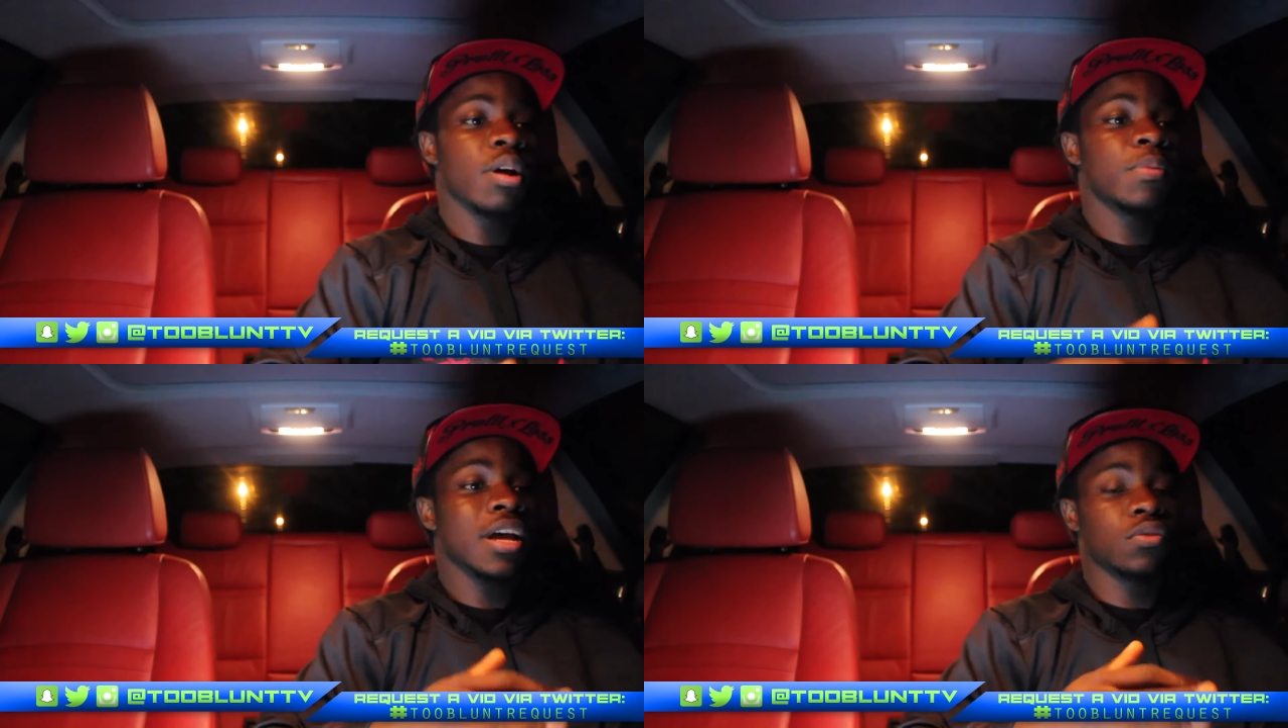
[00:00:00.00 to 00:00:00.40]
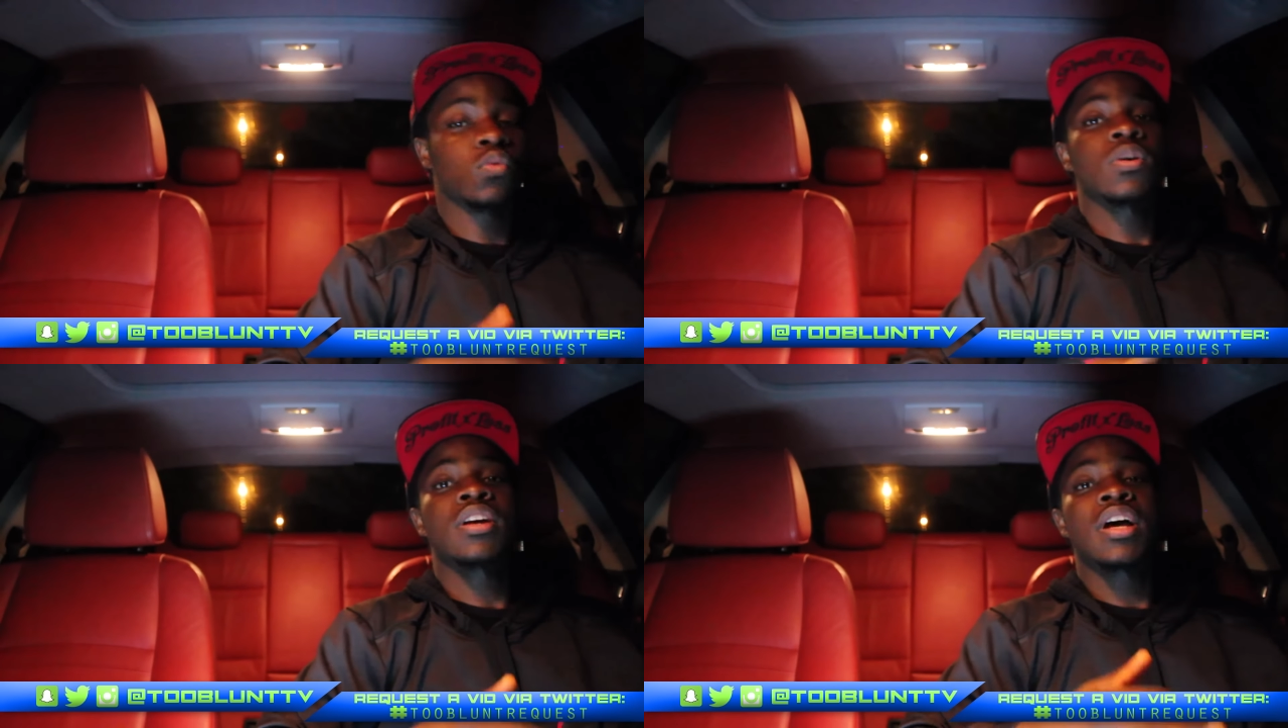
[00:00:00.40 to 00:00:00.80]
I
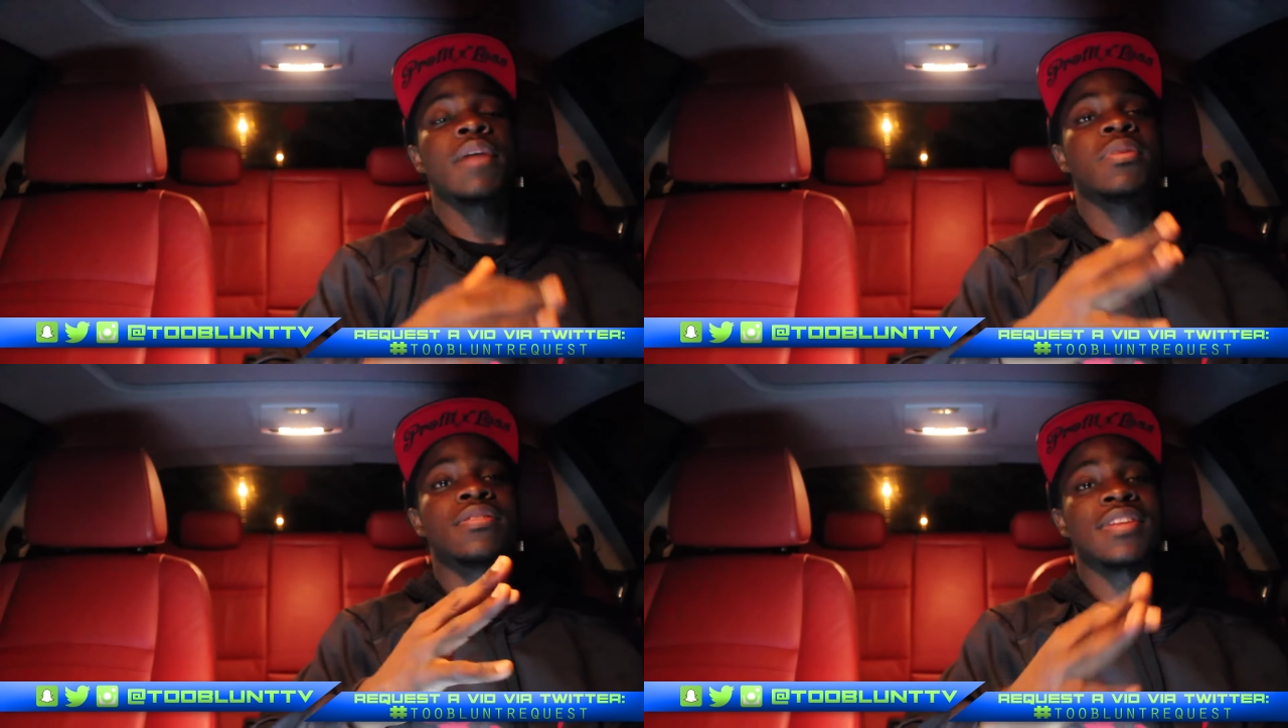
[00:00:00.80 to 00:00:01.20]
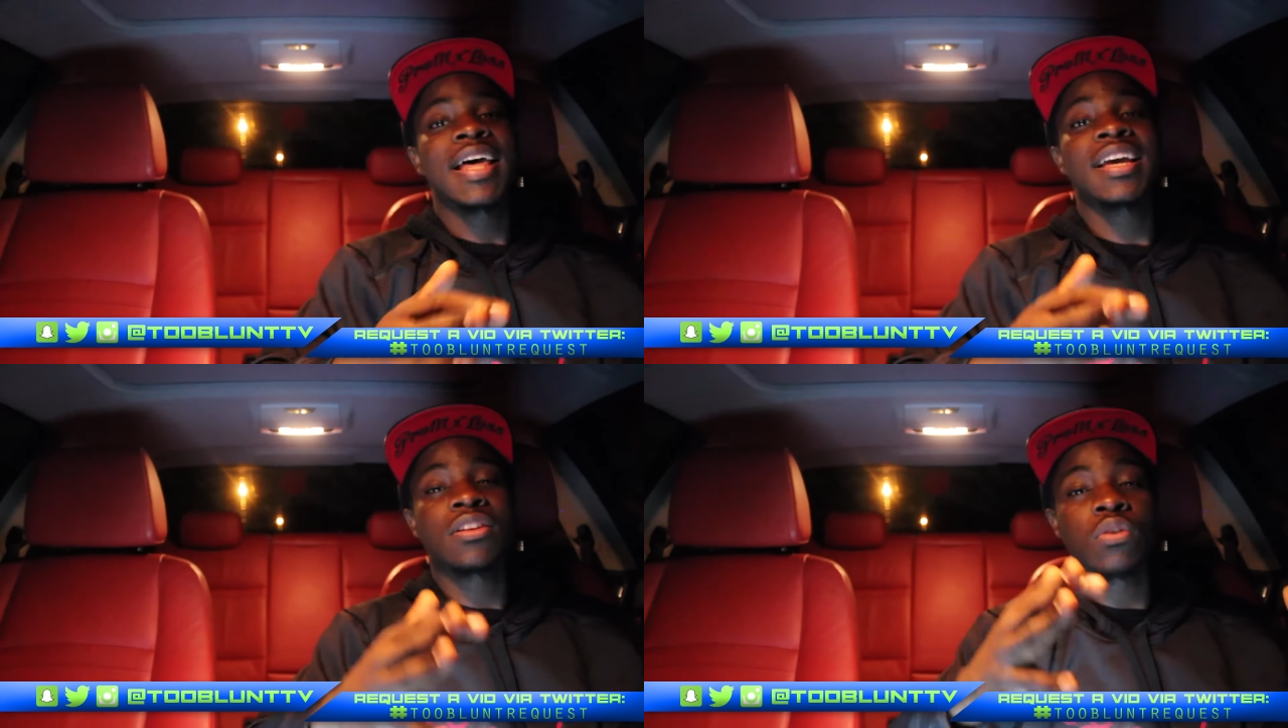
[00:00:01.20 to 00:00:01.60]
swear to God, I've been
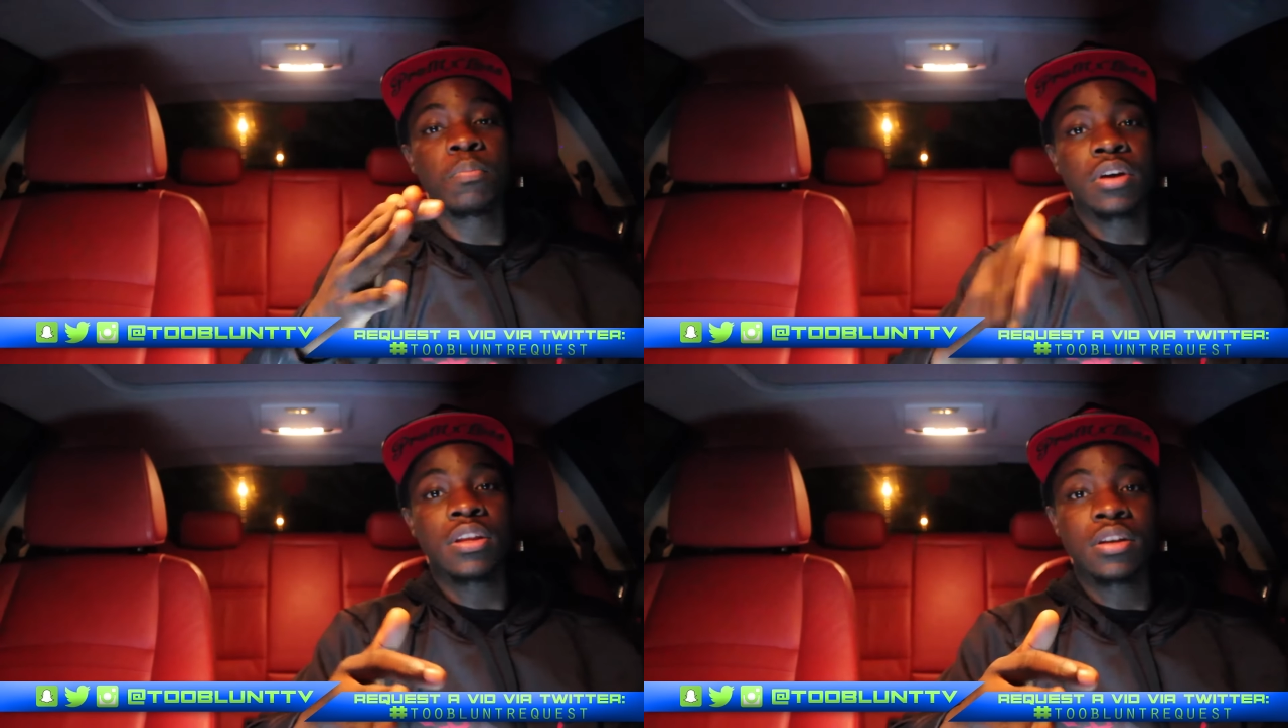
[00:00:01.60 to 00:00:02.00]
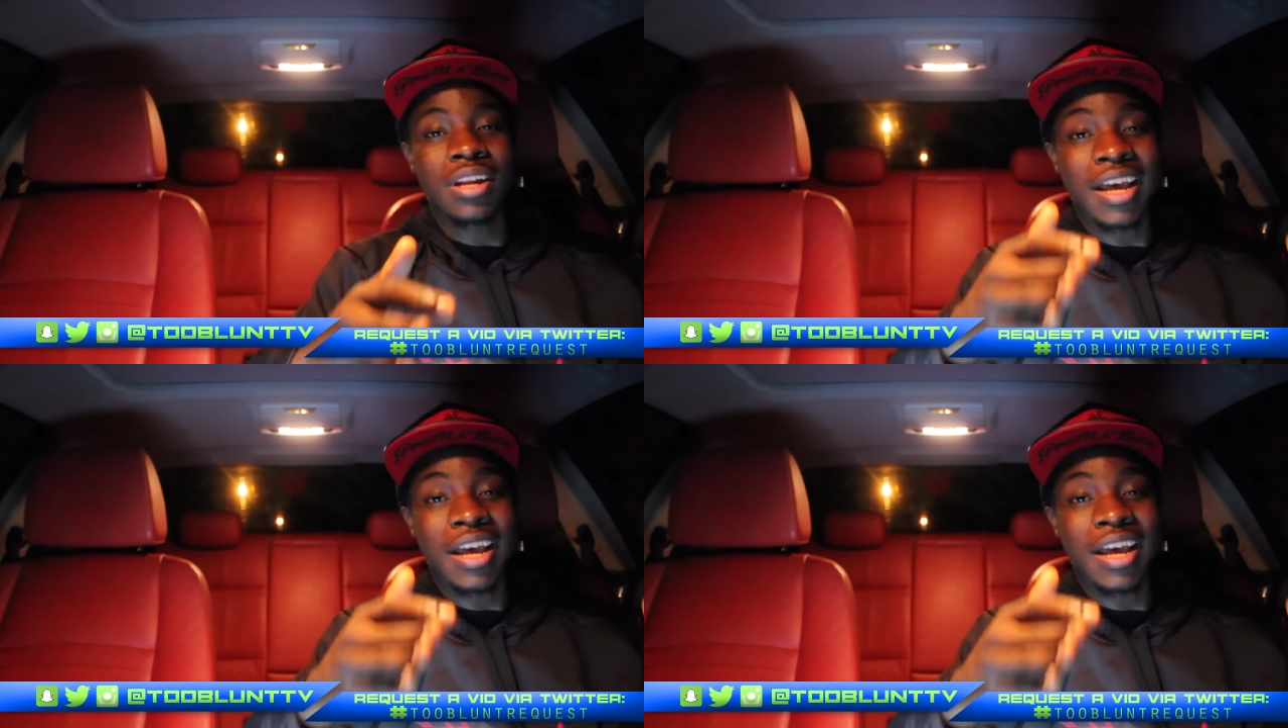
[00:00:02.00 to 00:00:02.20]
slacking on Brotherhood.